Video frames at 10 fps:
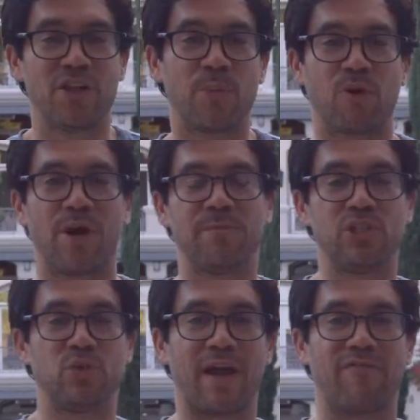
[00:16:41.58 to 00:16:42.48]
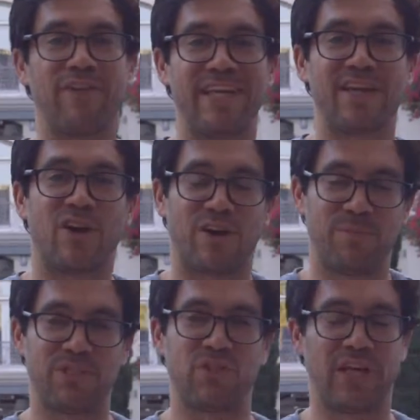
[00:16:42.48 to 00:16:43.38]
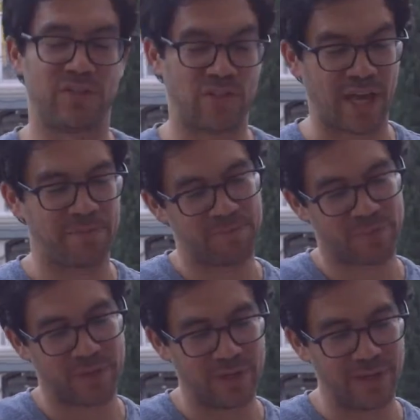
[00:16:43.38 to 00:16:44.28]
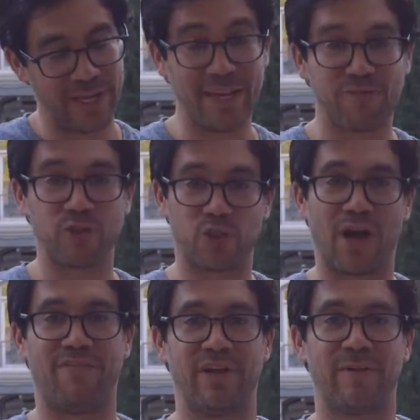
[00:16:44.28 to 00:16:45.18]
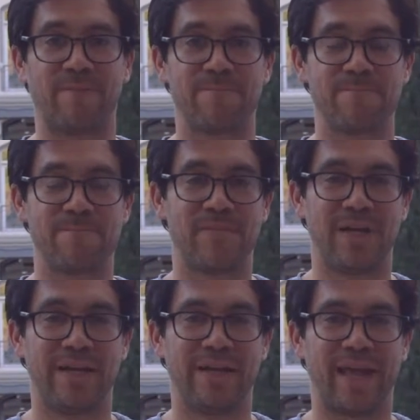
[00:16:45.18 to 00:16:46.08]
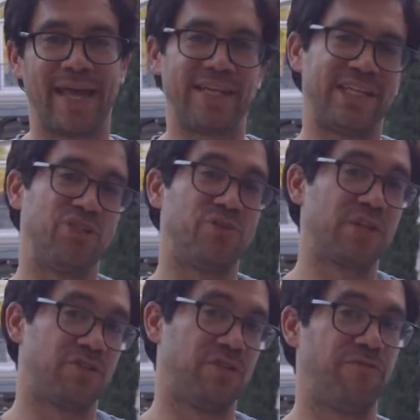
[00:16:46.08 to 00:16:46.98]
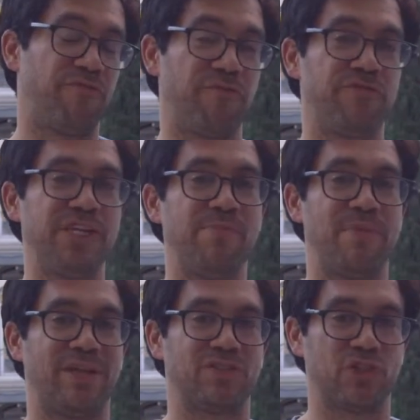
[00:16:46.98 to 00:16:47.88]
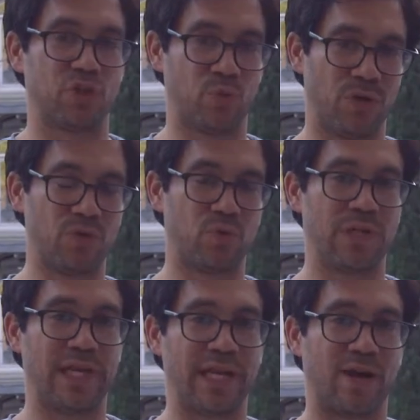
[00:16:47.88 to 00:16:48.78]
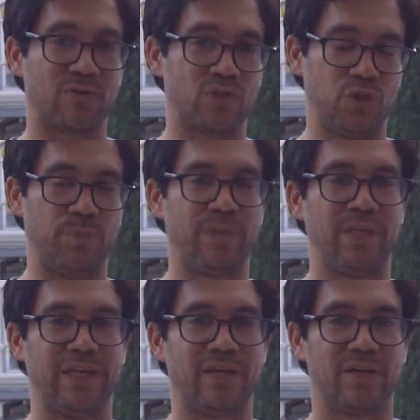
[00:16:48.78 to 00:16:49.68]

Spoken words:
the problem in traffic, economists say, is that if you're driving and it takes you an extra 15 minutes because the roads were laid out stupidly,